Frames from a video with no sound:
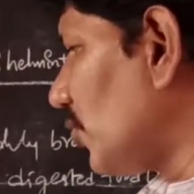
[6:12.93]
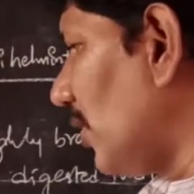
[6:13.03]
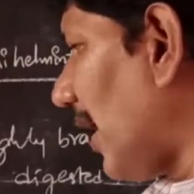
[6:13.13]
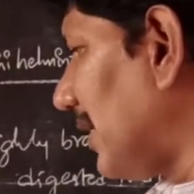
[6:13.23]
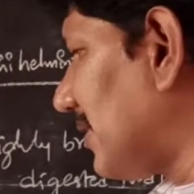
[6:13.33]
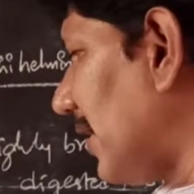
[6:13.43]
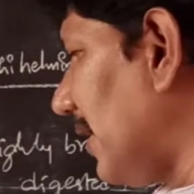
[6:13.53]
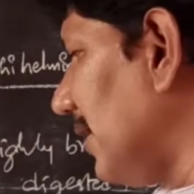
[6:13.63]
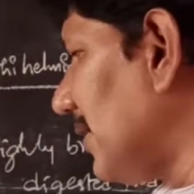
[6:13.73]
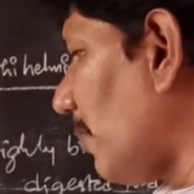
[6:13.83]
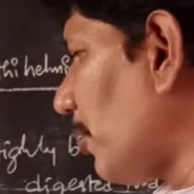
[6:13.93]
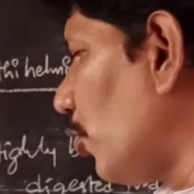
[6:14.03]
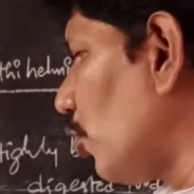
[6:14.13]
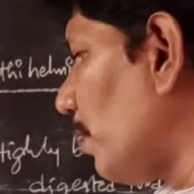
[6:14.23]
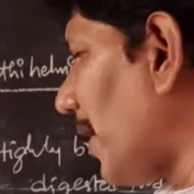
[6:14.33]
So naturally the
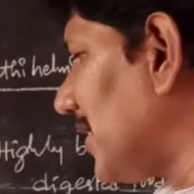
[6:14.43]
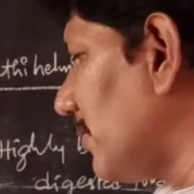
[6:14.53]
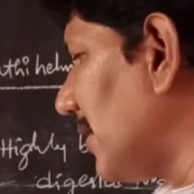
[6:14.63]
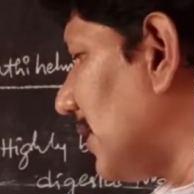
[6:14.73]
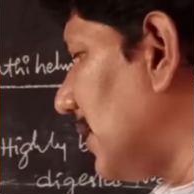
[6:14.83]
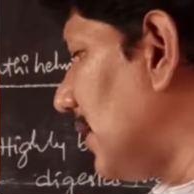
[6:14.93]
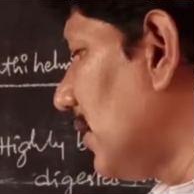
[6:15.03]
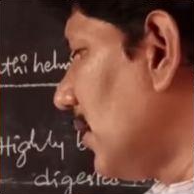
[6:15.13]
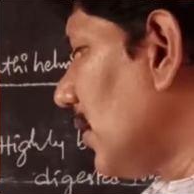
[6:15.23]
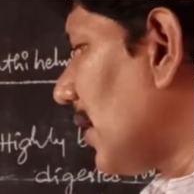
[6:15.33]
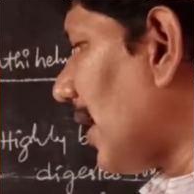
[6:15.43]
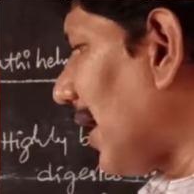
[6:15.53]
protoplasmic